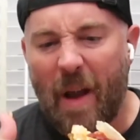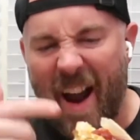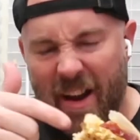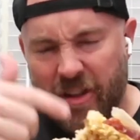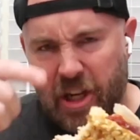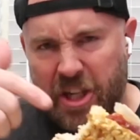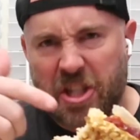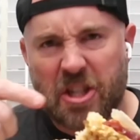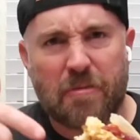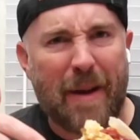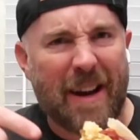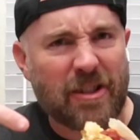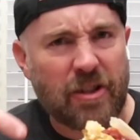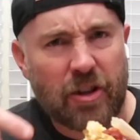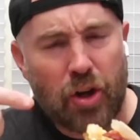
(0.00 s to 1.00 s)
As I
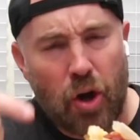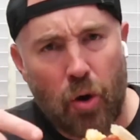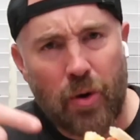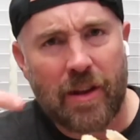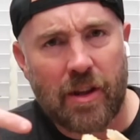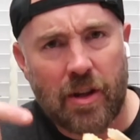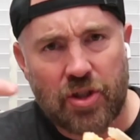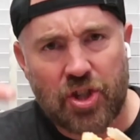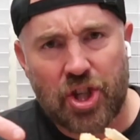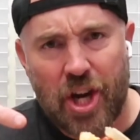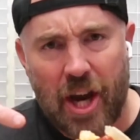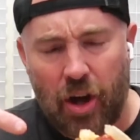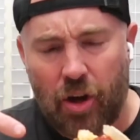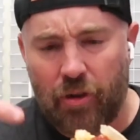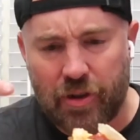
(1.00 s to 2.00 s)
suspected, coating the
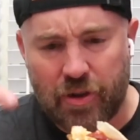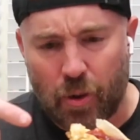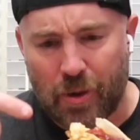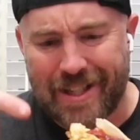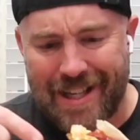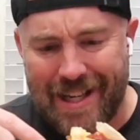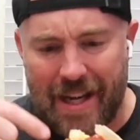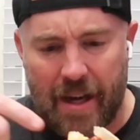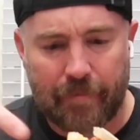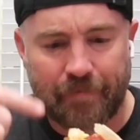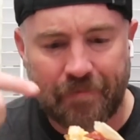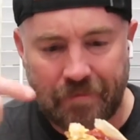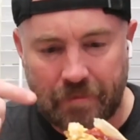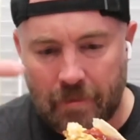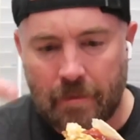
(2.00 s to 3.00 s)
shell, the tortilla,
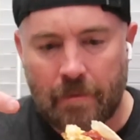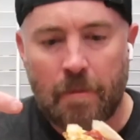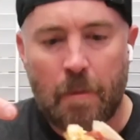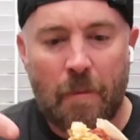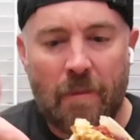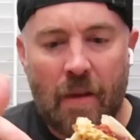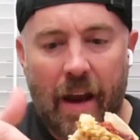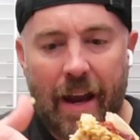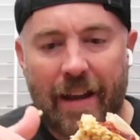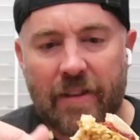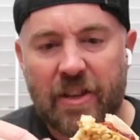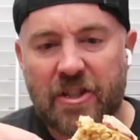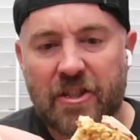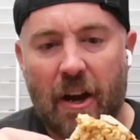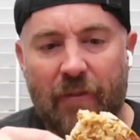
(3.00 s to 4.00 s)
in
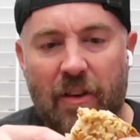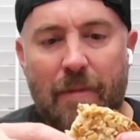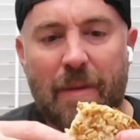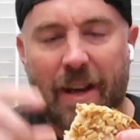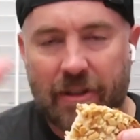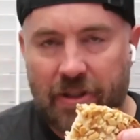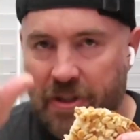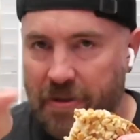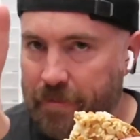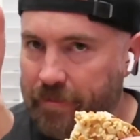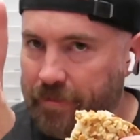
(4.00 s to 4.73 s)
the stuffing mix,